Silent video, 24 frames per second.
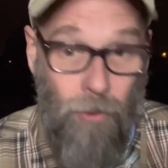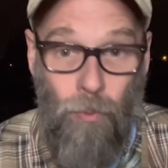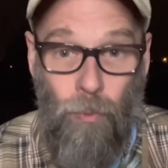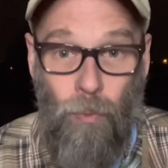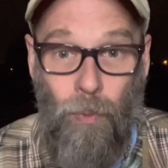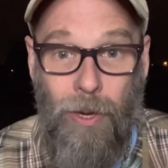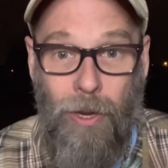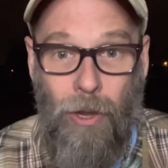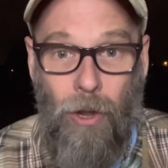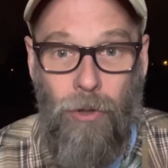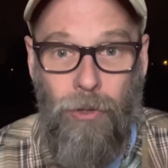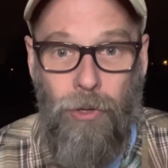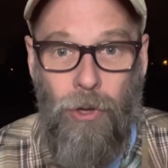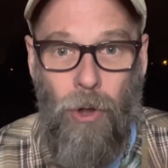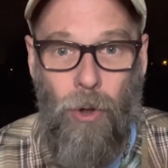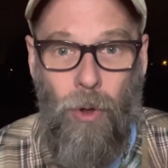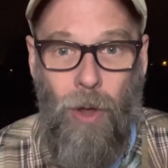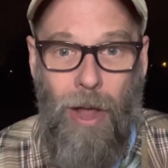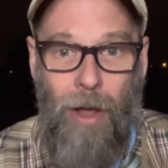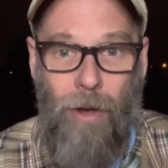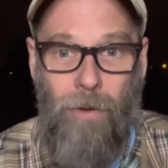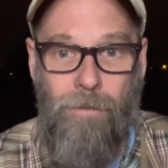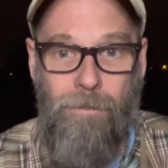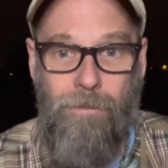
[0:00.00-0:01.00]
We all know
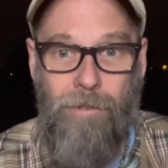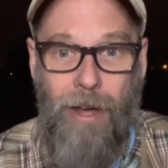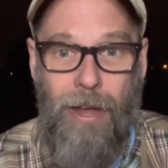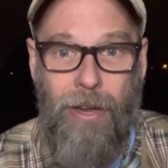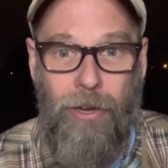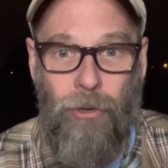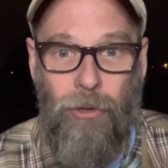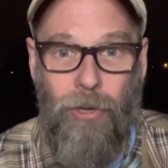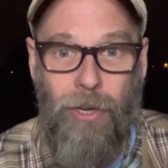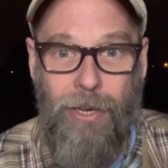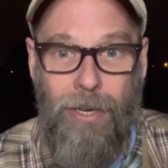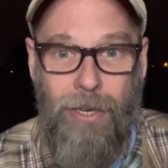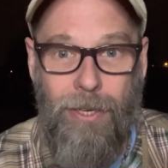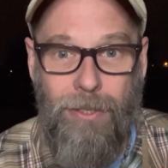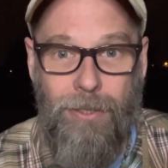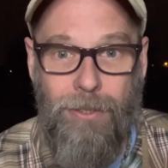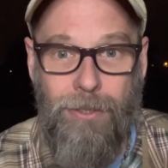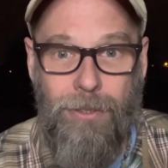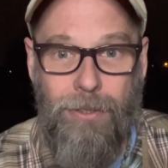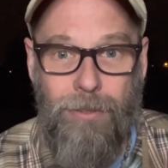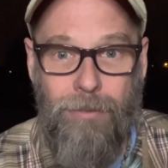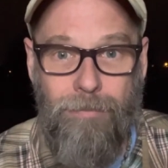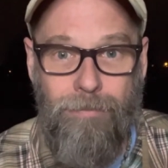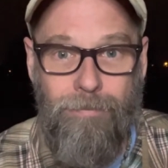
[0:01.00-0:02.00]
how vital it
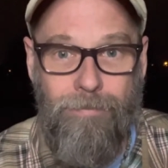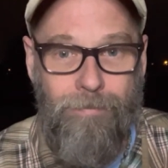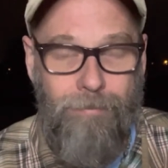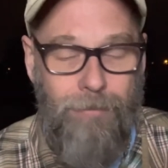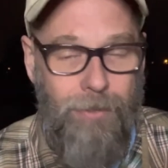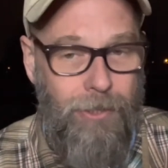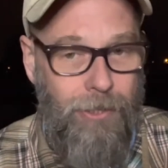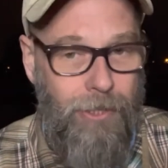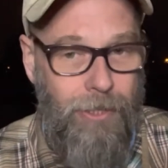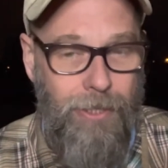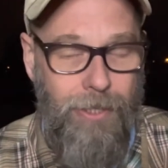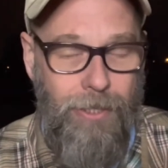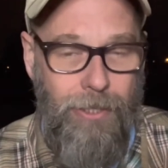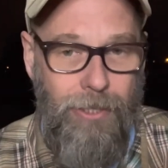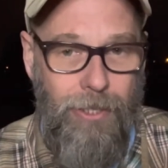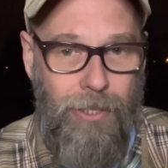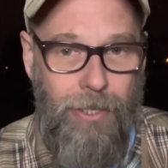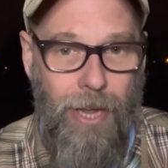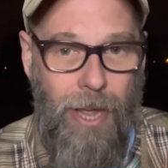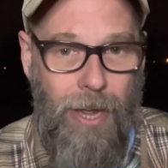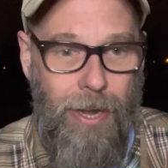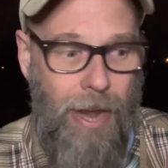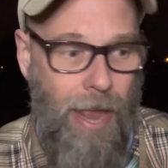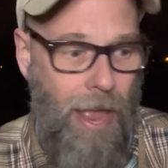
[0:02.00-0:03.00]
is. You
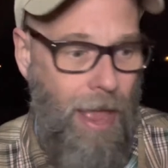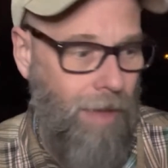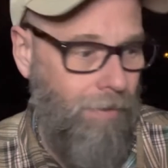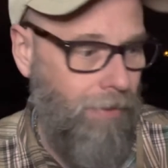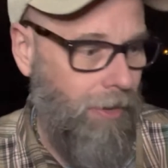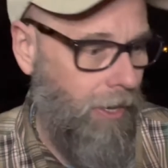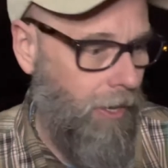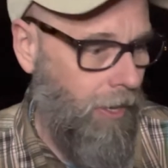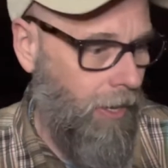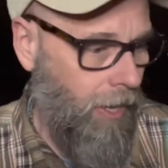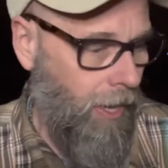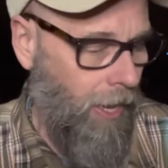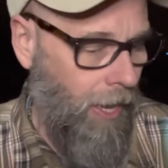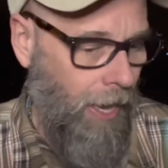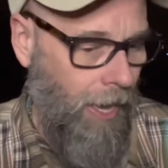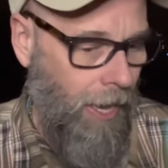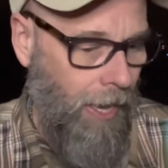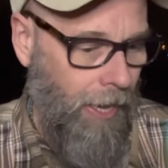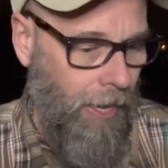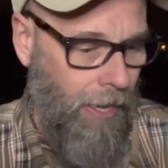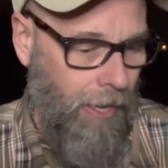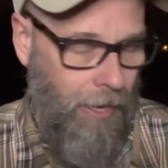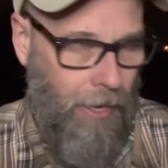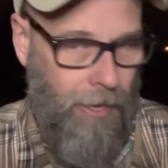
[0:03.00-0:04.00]
got to have it.
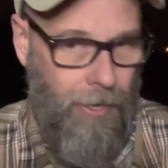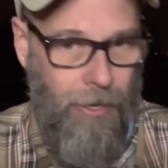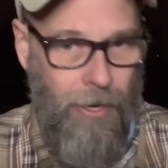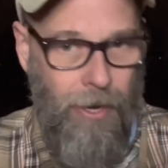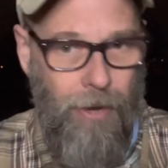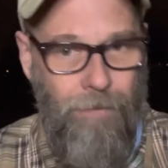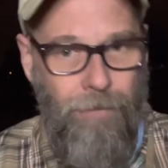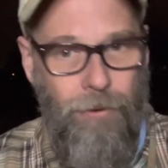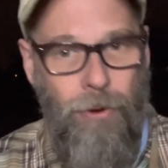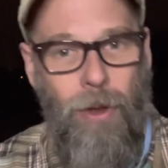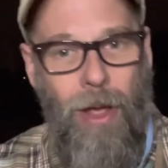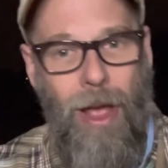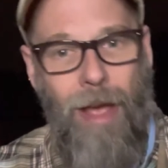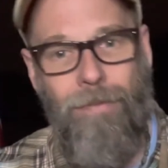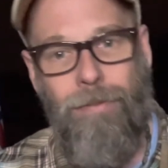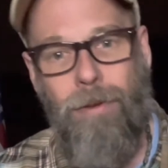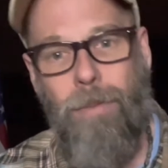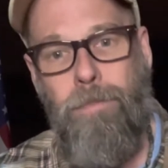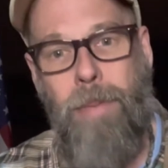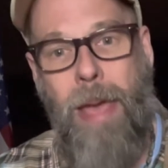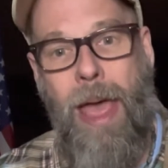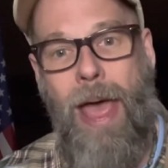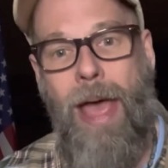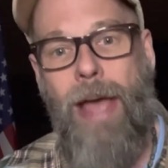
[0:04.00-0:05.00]
And if you have a
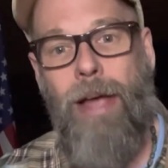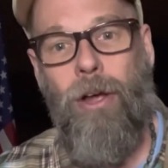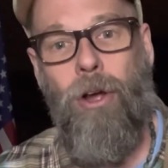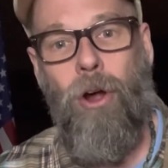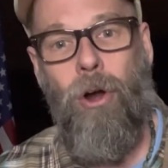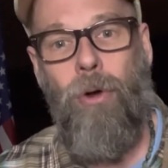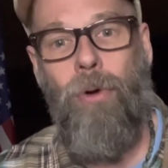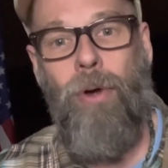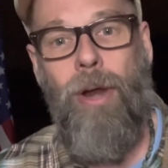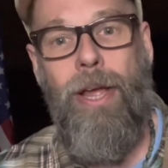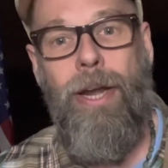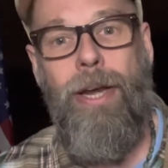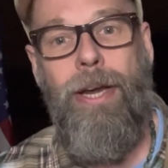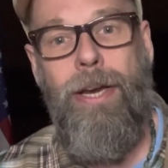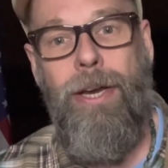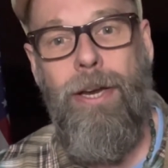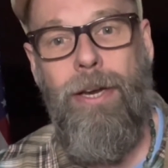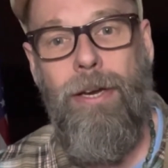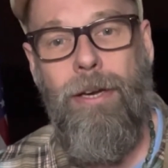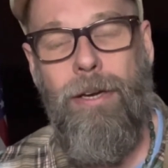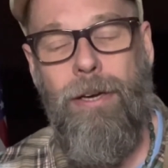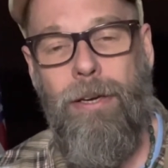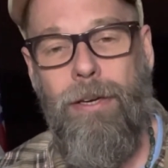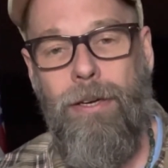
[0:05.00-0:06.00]
pack already,
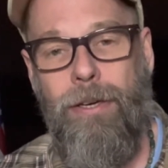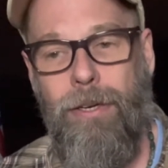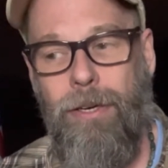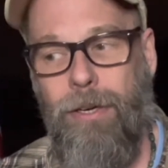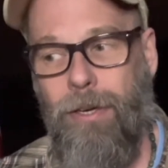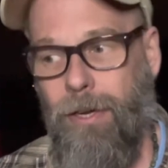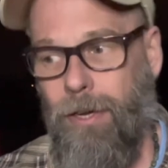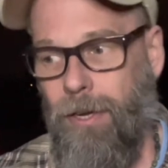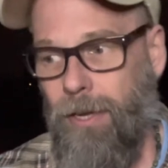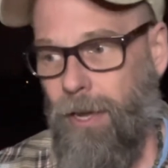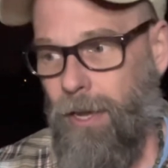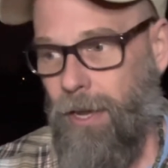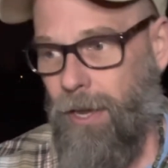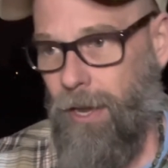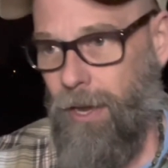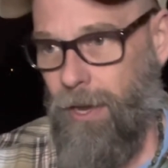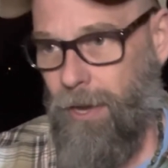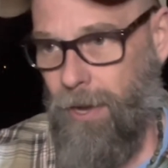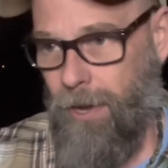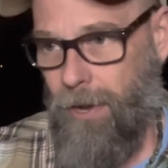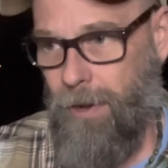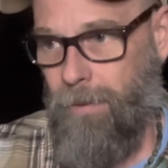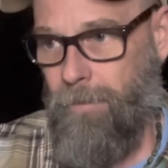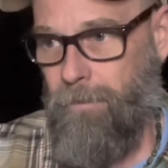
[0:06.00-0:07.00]

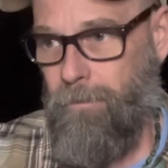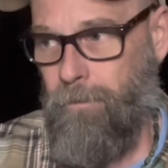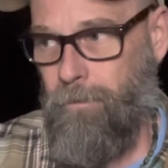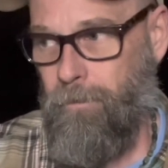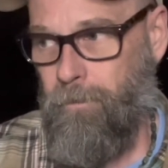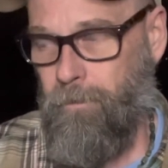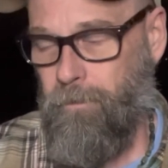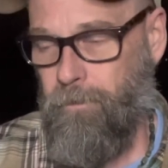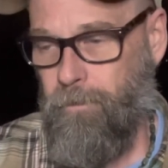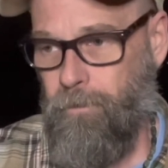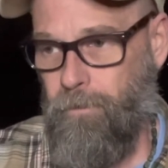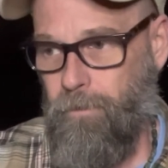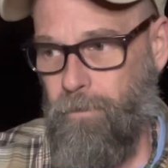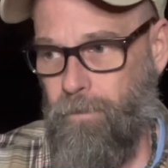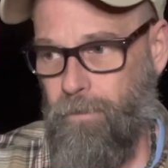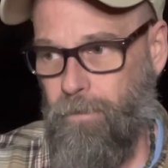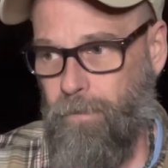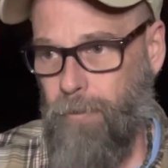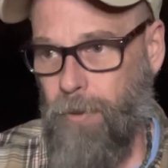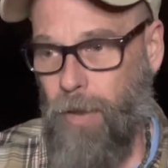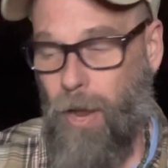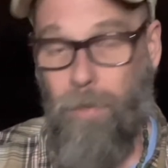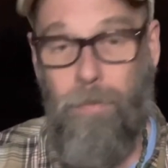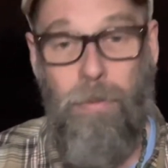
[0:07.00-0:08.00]
a
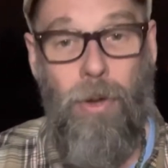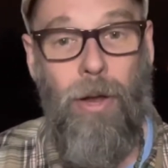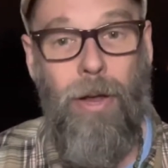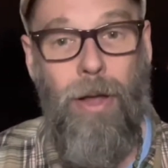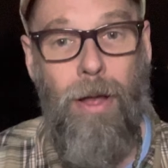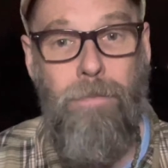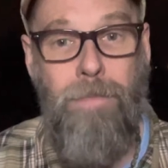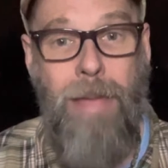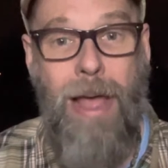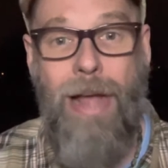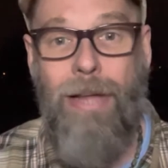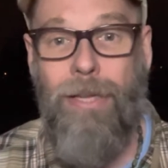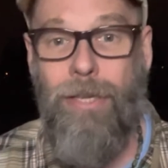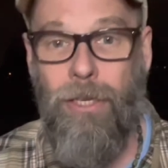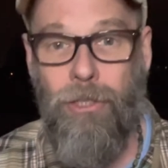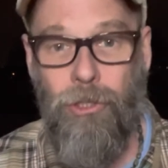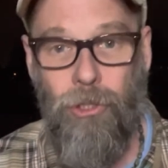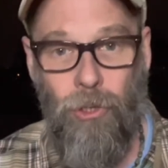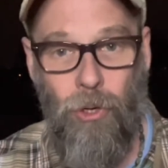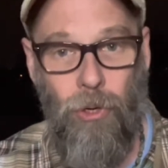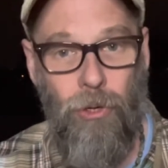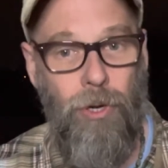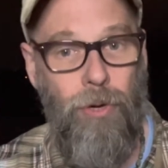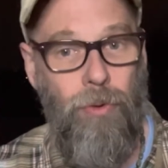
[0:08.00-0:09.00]
bug out bag that's
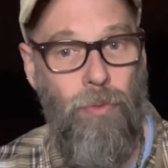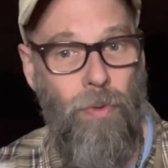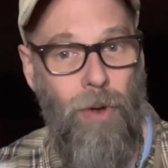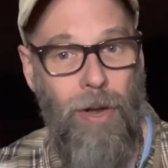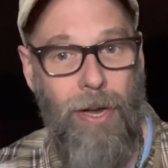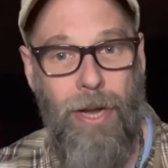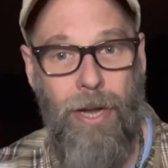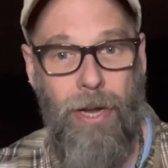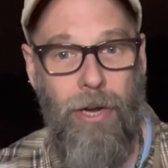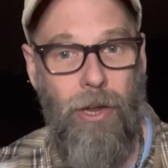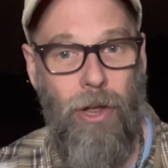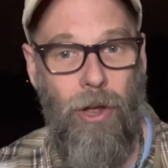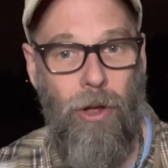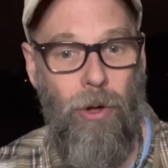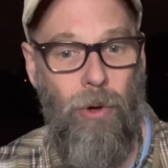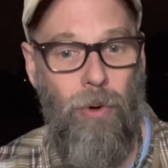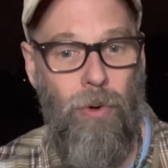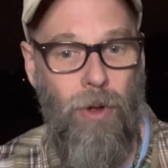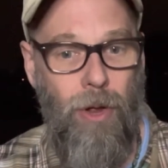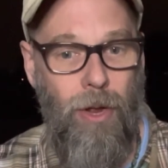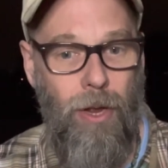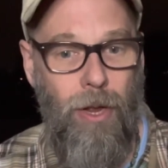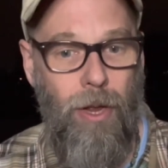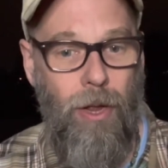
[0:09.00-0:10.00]
loaded, ready to go,
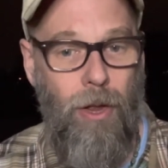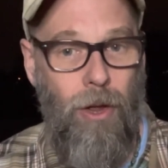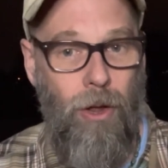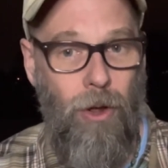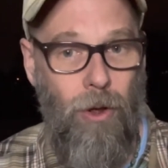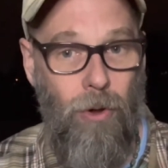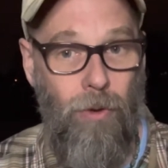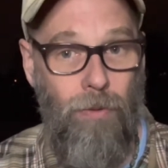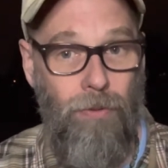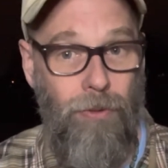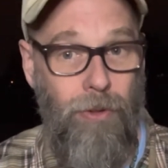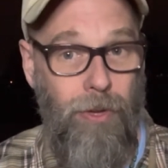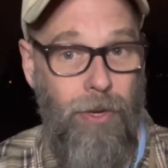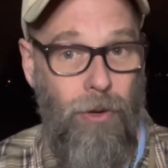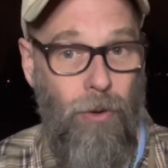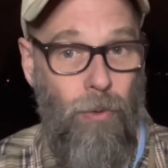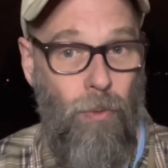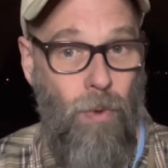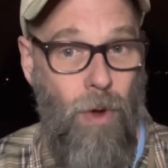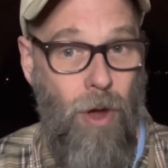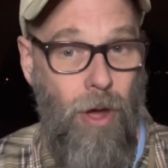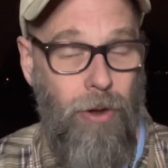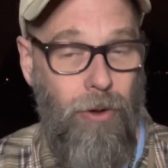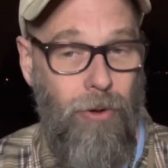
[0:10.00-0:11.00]
hopefully your
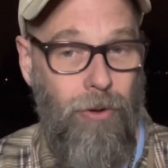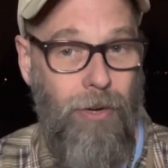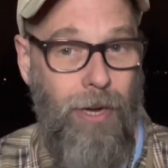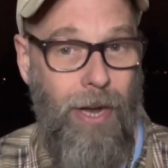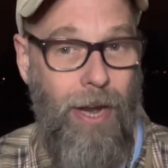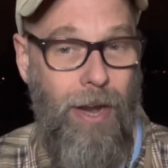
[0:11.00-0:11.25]
water